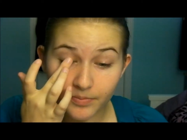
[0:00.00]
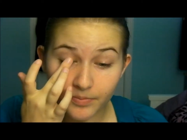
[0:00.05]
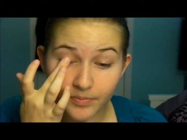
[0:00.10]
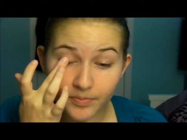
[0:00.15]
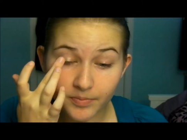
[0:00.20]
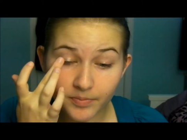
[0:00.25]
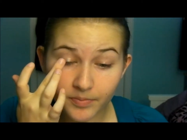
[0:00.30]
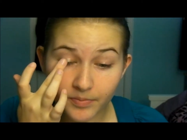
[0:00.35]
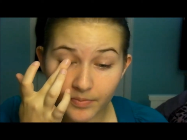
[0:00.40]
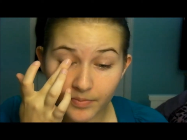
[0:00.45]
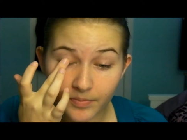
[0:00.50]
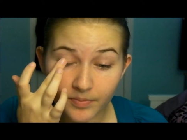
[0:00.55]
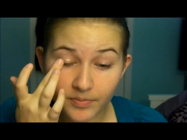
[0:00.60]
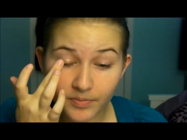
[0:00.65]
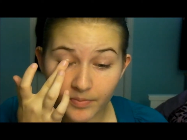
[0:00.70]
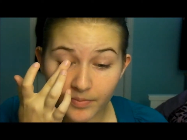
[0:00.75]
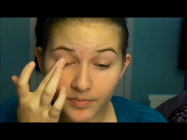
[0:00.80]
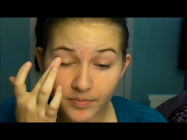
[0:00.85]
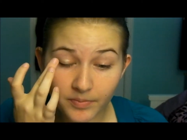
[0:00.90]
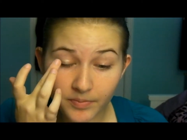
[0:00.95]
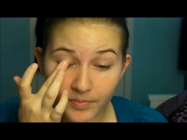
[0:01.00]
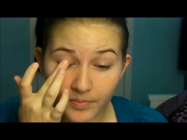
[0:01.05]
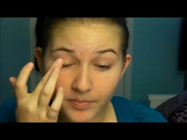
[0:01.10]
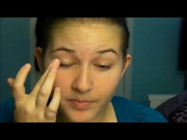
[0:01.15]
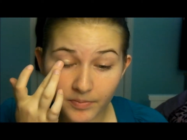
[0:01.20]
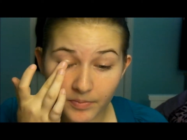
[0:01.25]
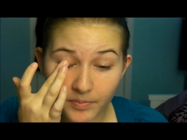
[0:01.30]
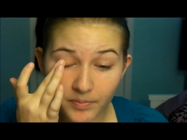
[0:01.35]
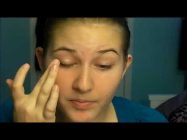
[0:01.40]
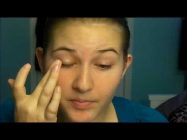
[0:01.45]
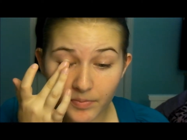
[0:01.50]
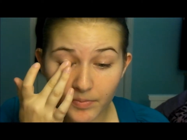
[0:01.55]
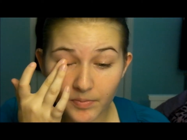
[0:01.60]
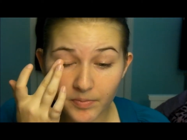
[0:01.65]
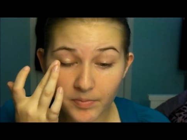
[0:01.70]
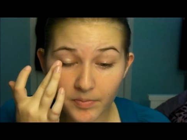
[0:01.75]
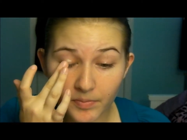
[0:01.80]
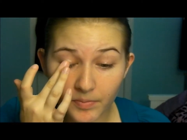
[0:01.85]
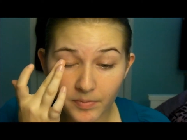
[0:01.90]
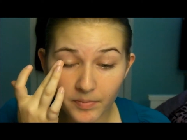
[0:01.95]

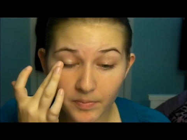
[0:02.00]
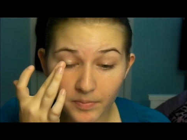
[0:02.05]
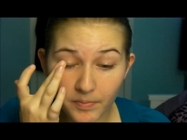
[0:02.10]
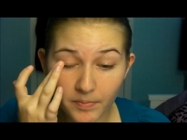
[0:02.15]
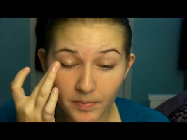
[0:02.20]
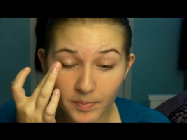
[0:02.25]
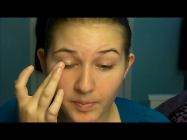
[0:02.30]
No one is speaking in this clip.